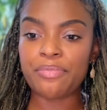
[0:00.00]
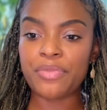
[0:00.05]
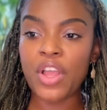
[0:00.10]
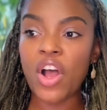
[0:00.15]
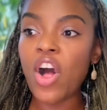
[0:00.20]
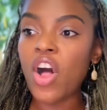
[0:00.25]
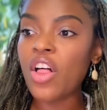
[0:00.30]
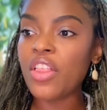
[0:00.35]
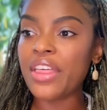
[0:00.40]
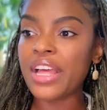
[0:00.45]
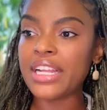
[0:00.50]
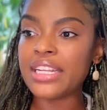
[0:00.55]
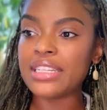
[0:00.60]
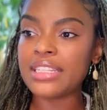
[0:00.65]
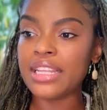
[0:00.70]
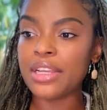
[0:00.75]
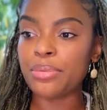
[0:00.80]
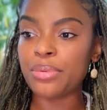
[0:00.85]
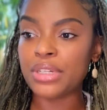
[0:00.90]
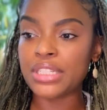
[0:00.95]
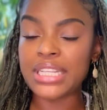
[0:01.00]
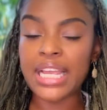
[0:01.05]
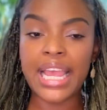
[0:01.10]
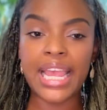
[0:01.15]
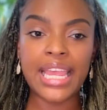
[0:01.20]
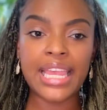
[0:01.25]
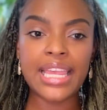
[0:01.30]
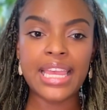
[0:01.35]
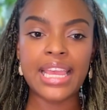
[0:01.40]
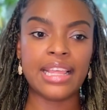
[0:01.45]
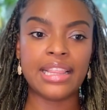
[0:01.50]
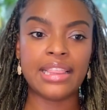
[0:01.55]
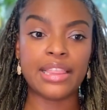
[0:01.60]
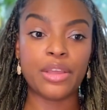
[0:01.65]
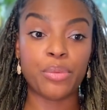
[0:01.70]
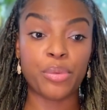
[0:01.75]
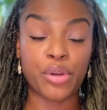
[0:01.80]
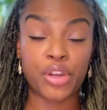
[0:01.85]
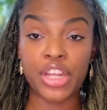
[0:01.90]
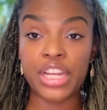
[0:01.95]
all that they were taken, they
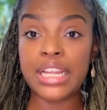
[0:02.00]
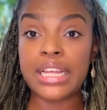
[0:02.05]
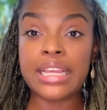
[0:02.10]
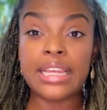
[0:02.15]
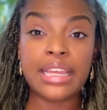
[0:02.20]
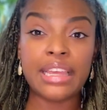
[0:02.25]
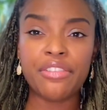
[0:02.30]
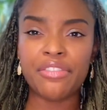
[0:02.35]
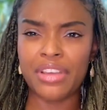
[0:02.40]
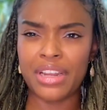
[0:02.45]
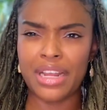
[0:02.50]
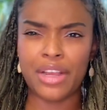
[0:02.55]
were going to give it.